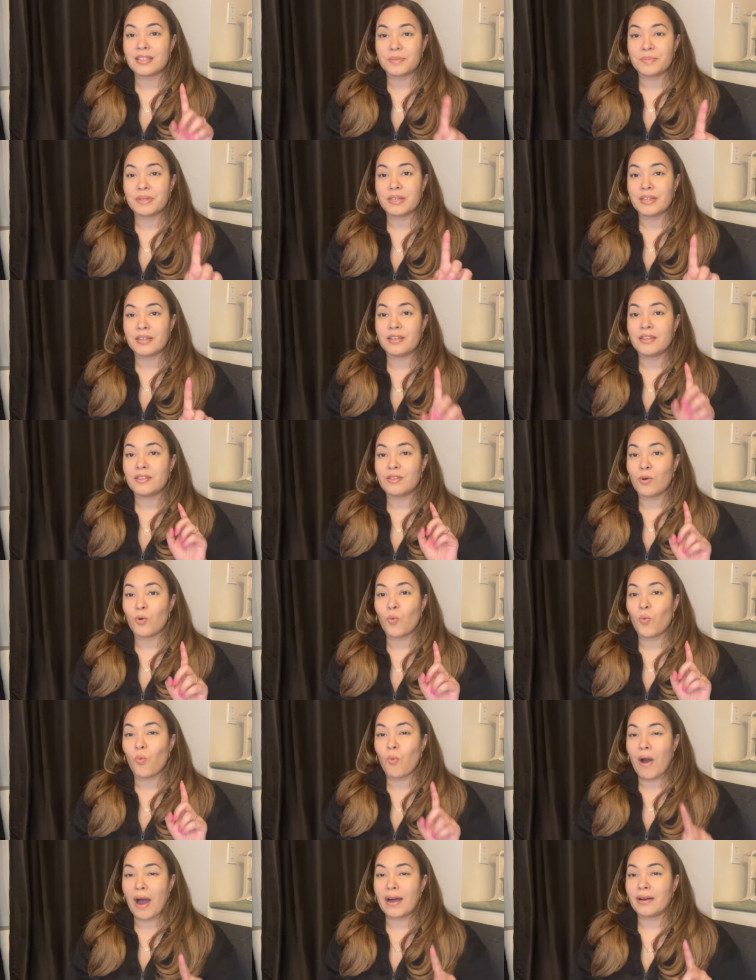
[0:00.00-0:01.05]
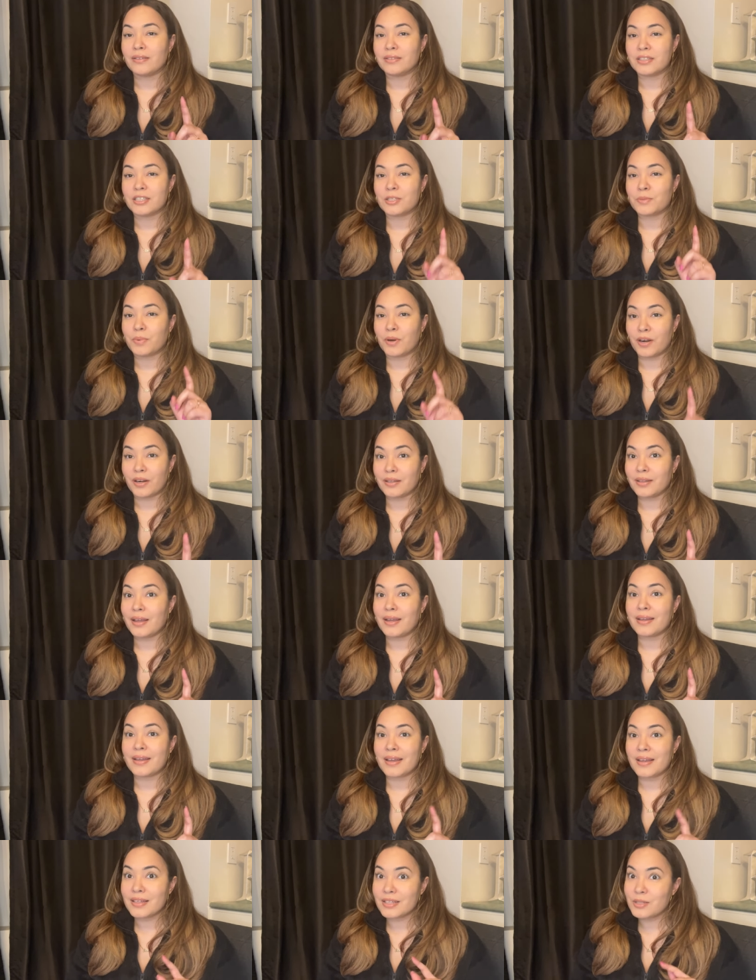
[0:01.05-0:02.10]
to be the wildest part.
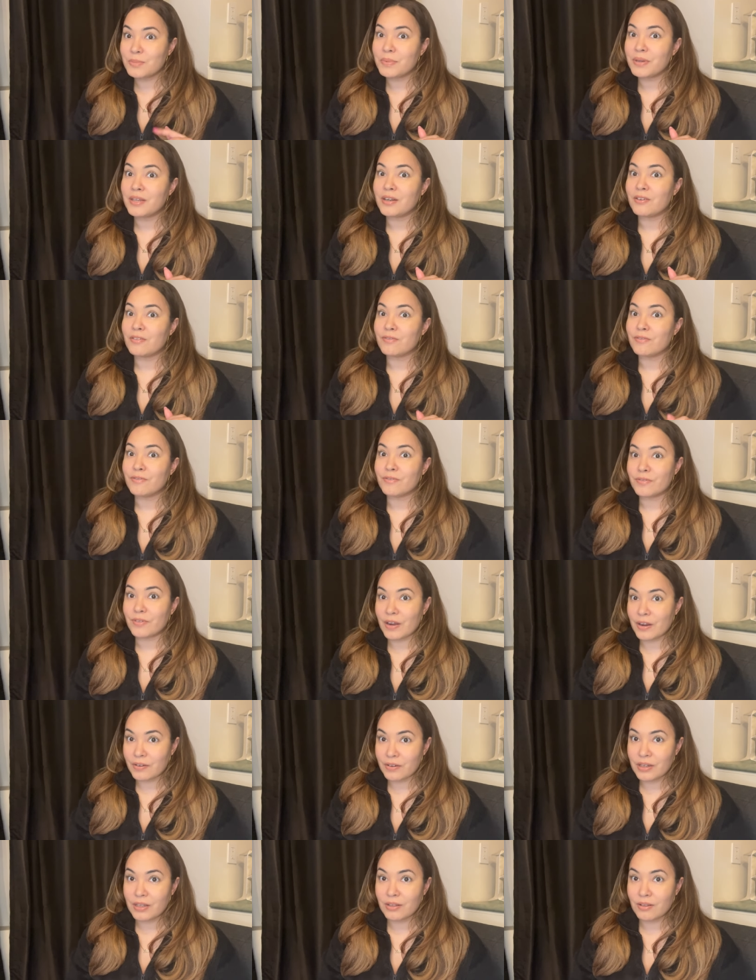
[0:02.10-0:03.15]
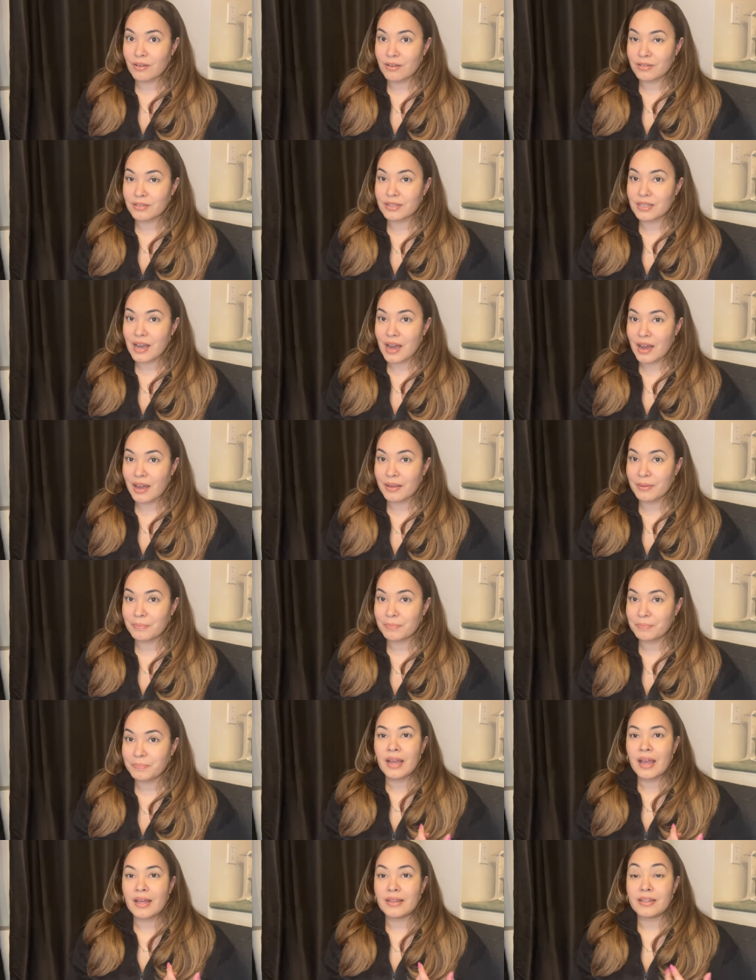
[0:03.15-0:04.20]
Like, it's been a very long time
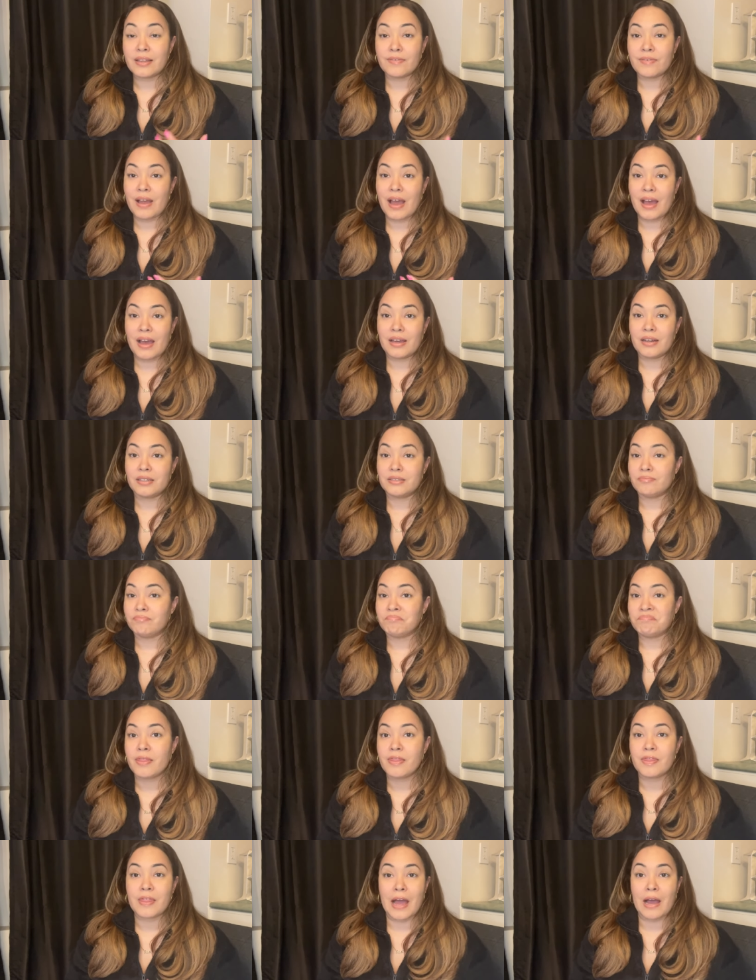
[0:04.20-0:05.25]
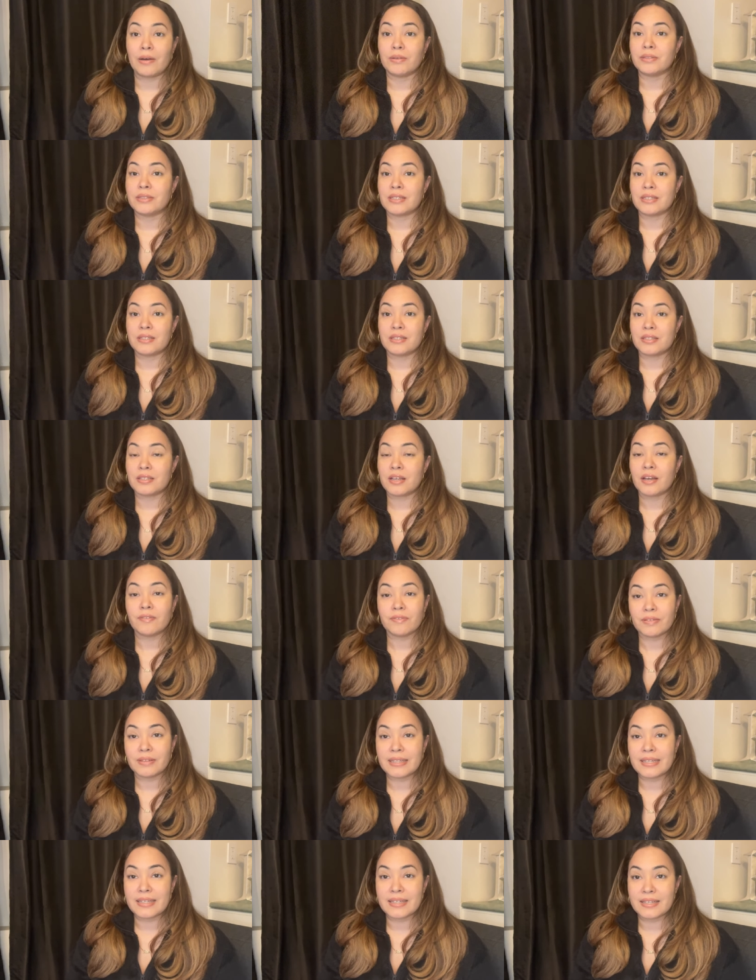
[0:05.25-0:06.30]
and they've had thousands of
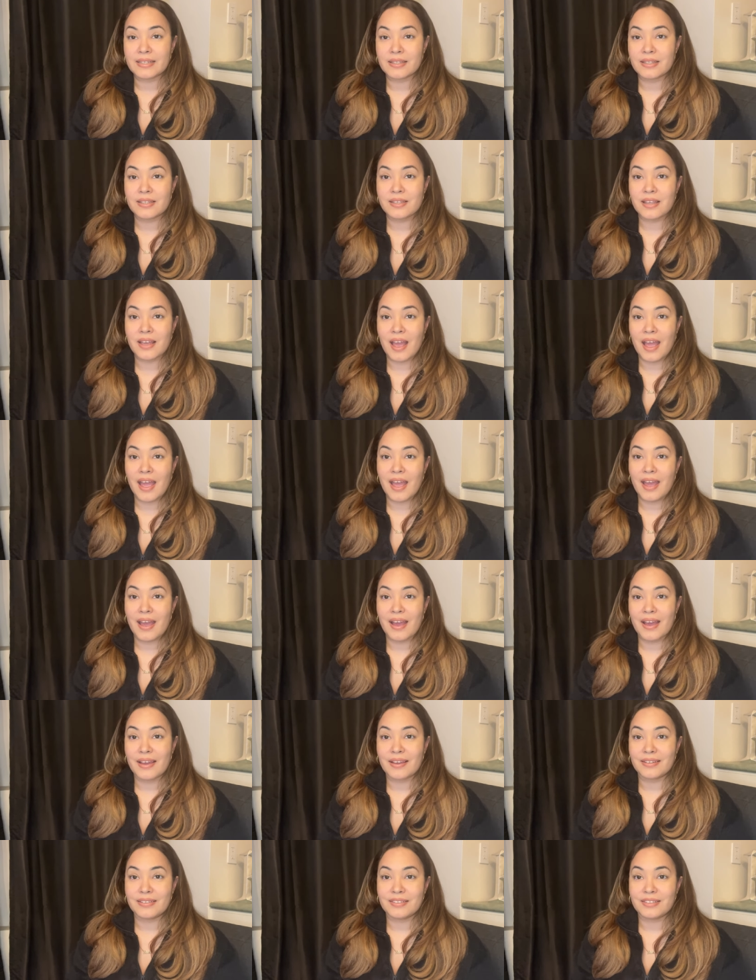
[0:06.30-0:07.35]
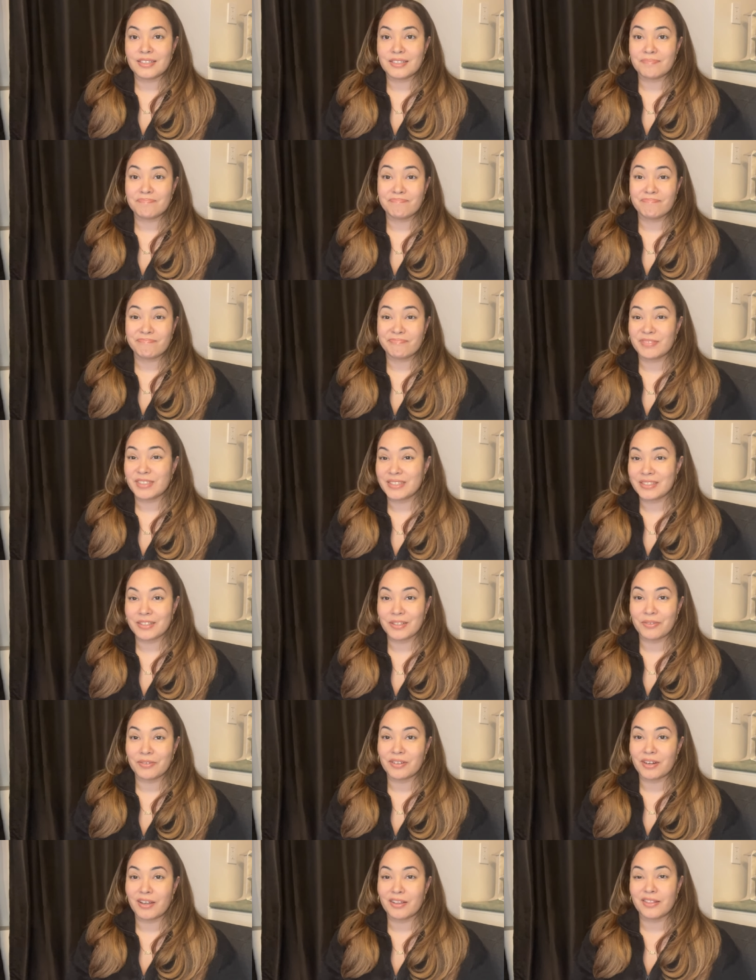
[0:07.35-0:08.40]
leads and
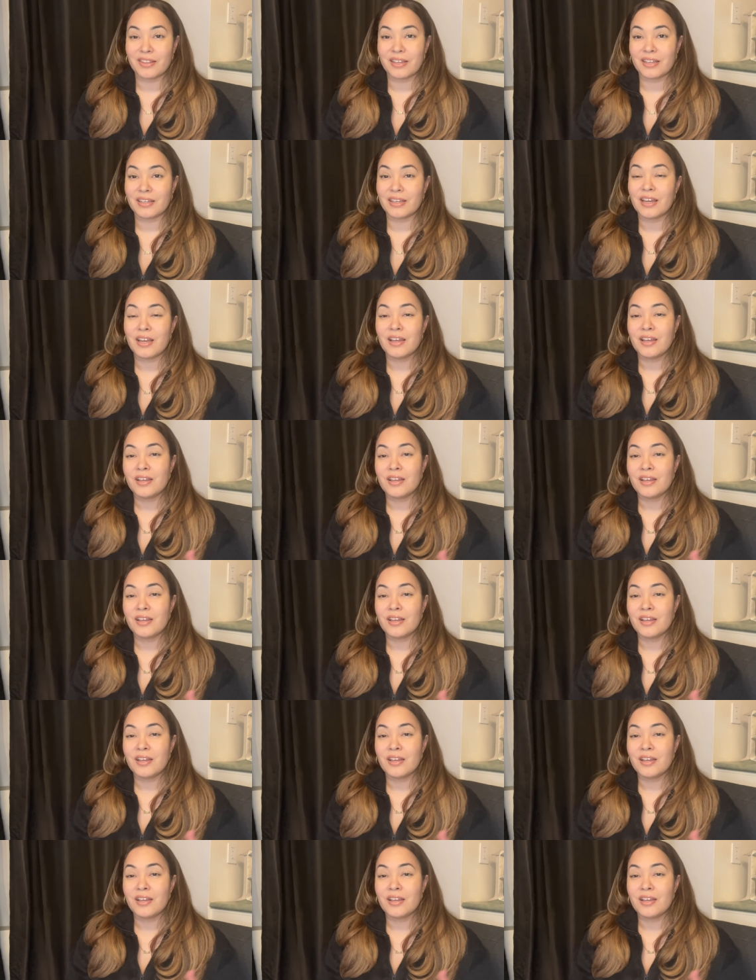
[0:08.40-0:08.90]
still nothing.